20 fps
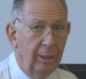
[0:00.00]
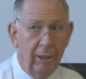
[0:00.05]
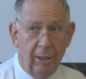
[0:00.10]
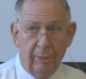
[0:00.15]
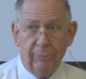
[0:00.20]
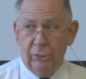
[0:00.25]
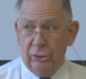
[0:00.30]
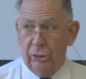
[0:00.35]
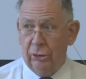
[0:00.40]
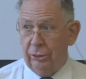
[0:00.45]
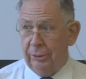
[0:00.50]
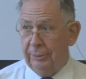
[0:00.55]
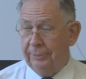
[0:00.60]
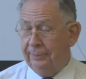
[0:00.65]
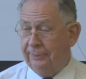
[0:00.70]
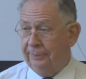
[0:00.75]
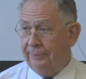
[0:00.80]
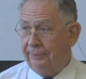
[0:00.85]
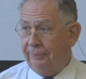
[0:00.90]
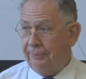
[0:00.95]
I'm
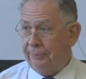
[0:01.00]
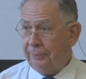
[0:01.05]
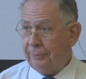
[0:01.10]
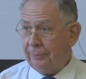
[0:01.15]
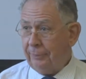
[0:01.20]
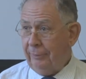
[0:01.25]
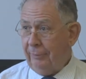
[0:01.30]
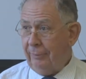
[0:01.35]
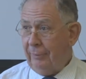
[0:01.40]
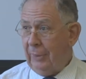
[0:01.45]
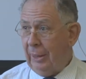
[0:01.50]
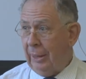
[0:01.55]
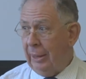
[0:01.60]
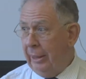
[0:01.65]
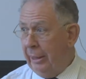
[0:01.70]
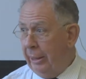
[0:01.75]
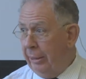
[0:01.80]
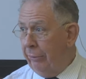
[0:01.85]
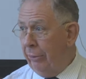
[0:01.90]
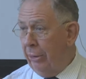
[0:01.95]
John.
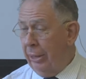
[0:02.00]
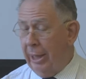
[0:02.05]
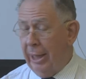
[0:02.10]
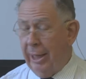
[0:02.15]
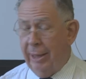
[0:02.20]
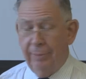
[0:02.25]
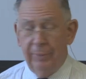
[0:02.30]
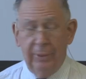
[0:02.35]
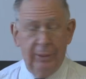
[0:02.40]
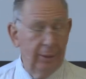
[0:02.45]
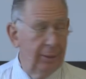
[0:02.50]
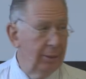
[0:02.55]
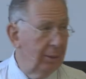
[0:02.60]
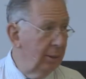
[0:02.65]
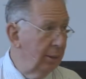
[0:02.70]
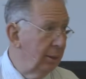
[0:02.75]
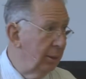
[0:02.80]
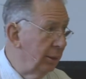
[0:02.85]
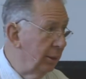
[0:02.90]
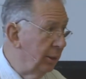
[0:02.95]
Here I am
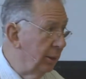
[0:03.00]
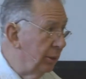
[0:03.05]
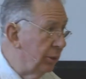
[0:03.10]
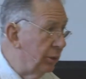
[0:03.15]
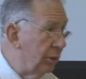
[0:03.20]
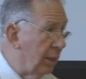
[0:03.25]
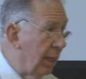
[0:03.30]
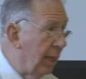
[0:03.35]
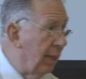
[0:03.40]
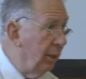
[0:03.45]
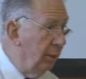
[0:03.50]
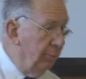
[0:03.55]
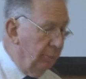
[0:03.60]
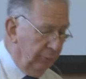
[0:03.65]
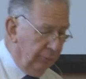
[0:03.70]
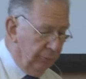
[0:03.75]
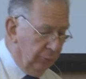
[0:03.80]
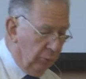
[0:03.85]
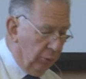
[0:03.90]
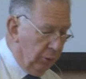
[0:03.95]
standing
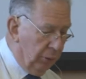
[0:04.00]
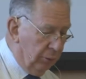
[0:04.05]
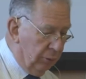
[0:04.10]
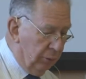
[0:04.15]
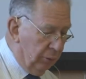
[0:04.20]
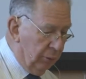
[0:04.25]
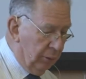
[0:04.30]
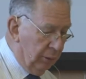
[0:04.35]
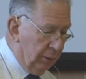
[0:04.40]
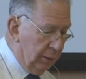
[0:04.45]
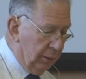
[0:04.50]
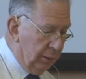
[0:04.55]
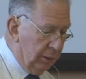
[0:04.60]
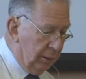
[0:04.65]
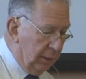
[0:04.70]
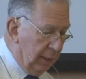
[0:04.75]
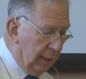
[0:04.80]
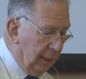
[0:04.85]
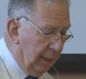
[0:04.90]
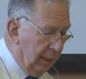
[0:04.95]
before you
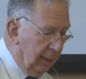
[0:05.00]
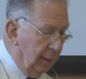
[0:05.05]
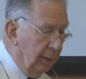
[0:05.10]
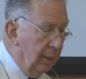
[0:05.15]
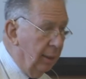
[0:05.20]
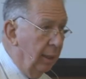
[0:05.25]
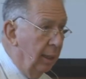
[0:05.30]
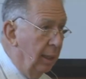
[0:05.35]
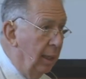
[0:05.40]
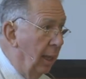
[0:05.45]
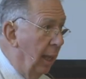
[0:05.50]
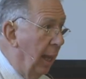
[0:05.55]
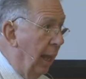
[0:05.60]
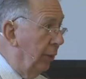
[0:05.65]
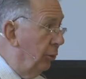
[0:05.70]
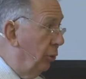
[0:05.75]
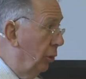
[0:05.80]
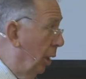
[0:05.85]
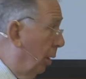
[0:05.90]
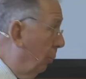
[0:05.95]
today.
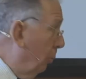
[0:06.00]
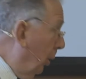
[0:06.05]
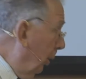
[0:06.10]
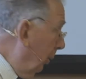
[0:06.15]
And you know